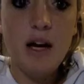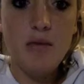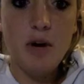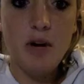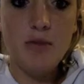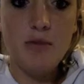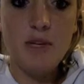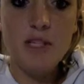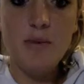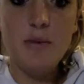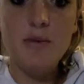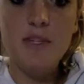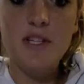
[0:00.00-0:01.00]
part must
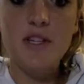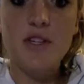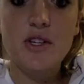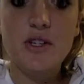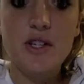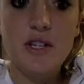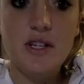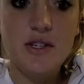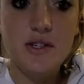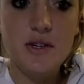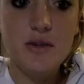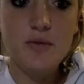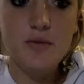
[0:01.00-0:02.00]
be positioned in a
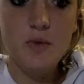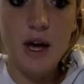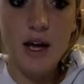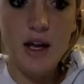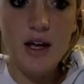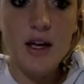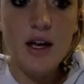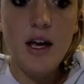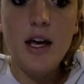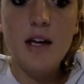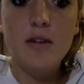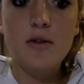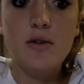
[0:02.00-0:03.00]
certain way
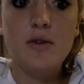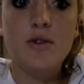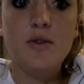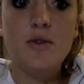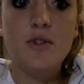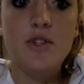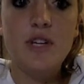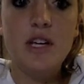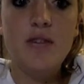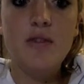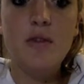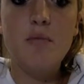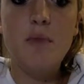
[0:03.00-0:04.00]
in order to
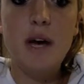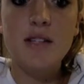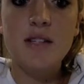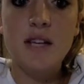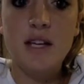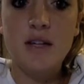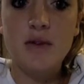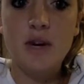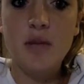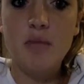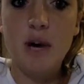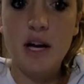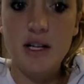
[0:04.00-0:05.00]
achieve the best
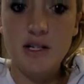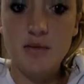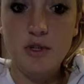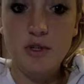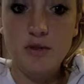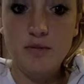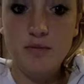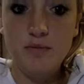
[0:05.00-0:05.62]
handwriting possible.